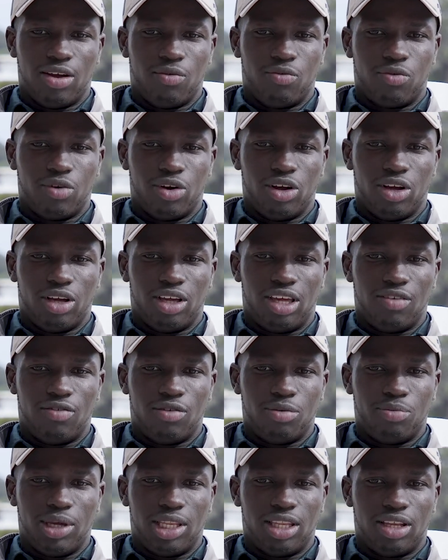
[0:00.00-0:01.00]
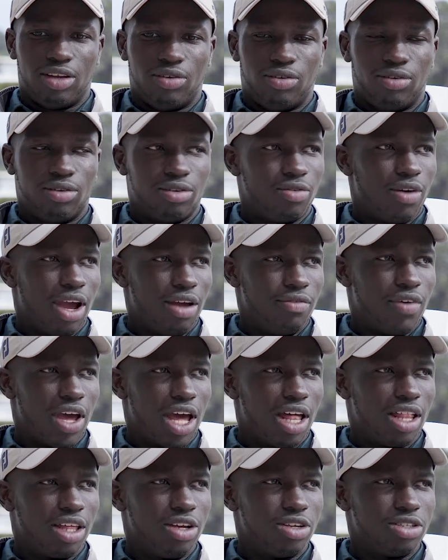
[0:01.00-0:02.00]
for giving me the right
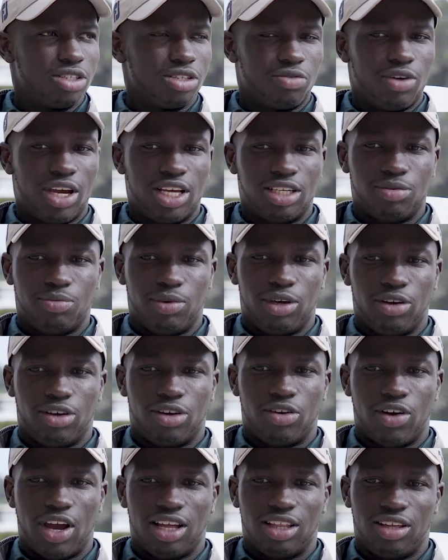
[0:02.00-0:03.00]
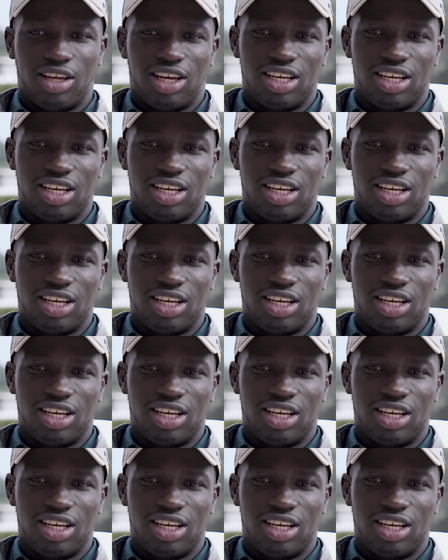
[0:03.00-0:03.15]
values and raising me correctly.